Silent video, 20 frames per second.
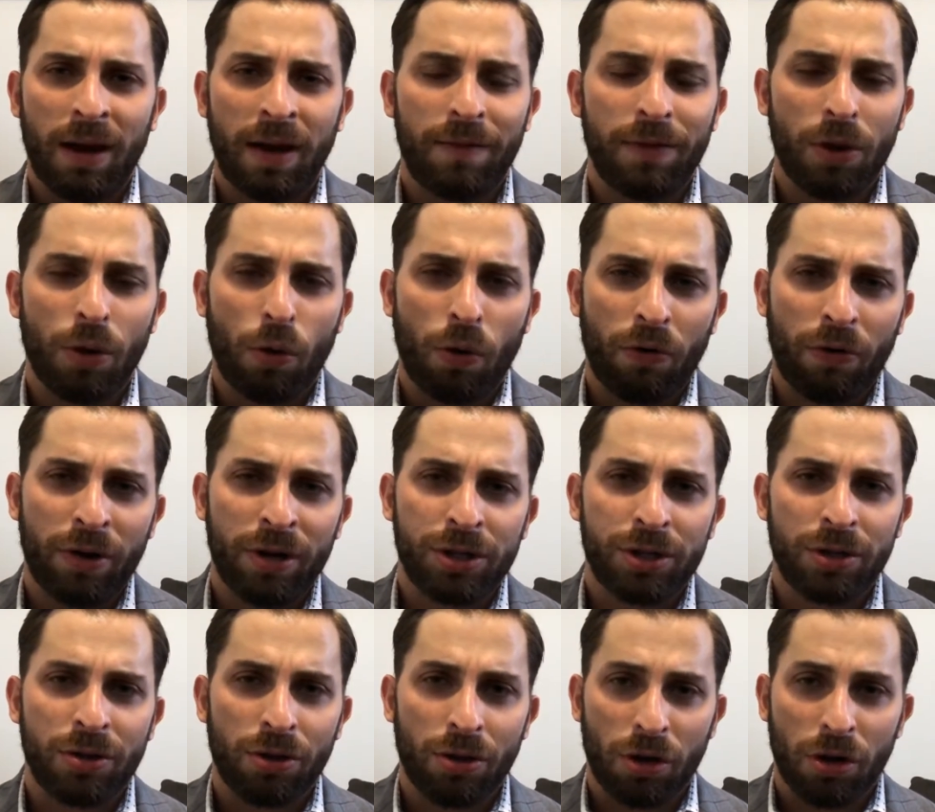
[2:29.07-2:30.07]
of the orange
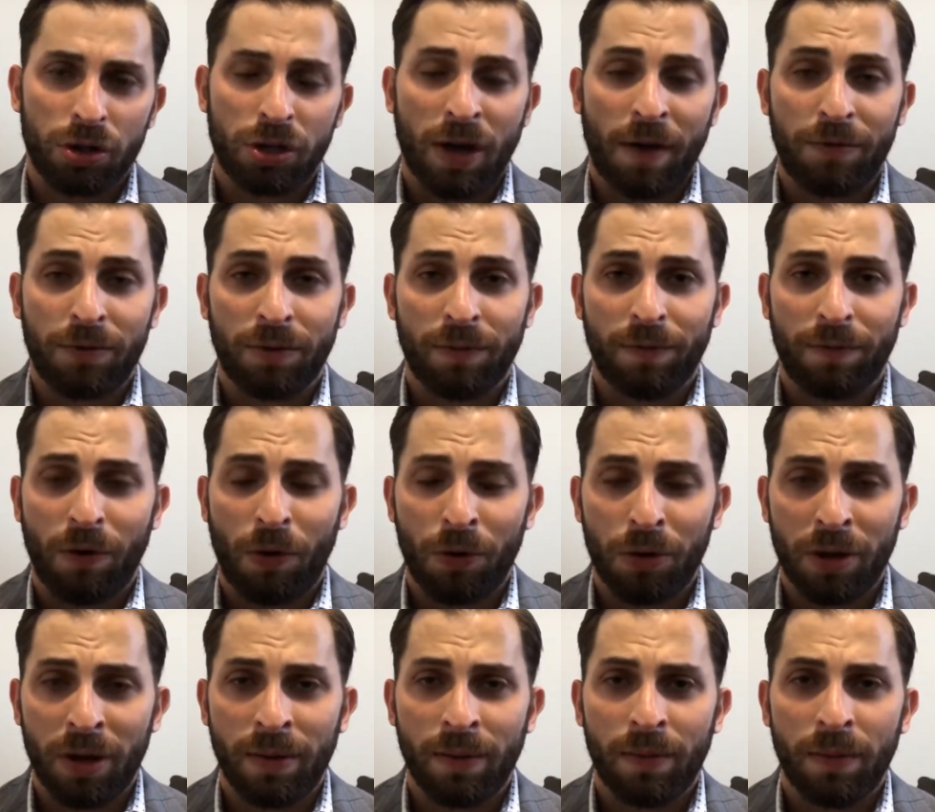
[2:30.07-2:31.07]
in Xerjoff
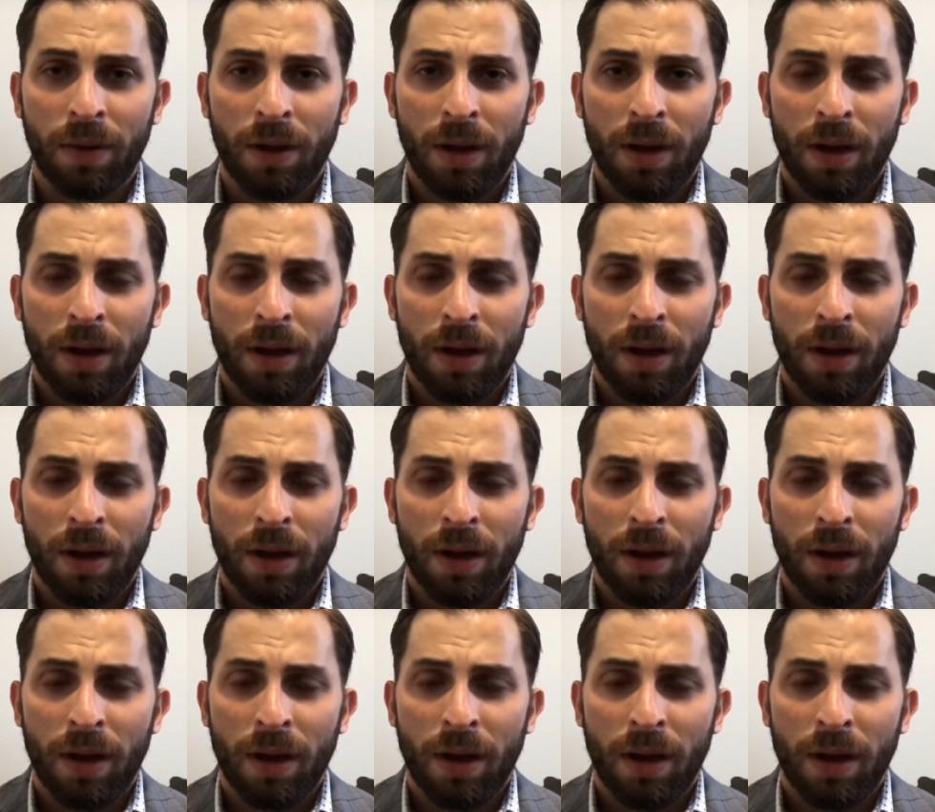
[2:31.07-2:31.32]
Symphonium.